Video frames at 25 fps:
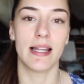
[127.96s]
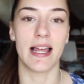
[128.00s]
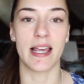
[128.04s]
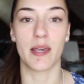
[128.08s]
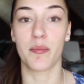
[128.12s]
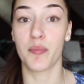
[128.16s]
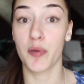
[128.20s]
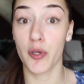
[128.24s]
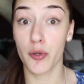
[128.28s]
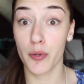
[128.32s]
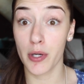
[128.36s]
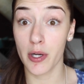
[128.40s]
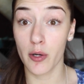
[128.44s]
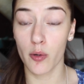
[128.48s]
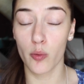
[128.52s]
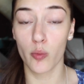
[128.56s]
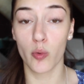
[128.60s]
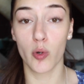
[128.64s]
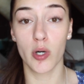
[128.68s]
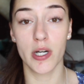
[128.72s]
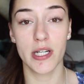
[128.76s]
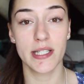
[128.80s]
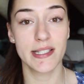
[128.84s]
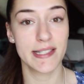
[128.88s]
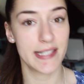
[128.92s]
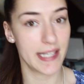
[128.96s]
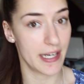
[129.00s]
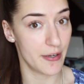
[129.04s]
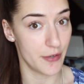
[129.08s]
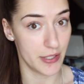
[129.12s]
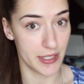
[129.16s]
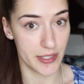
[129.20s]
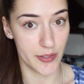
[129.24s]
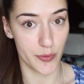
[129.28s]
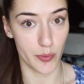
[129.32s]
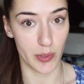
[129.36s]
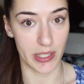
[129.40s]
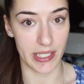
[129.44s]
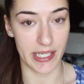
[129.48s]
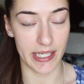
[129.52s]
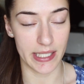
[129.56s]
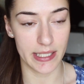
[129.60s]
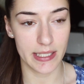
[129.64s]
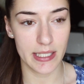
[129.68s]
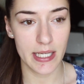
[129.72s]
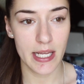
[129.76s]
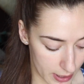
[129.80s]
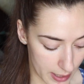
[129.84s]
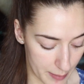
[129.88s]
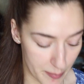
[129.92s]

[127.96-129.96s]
like beauty awards here in Sweden,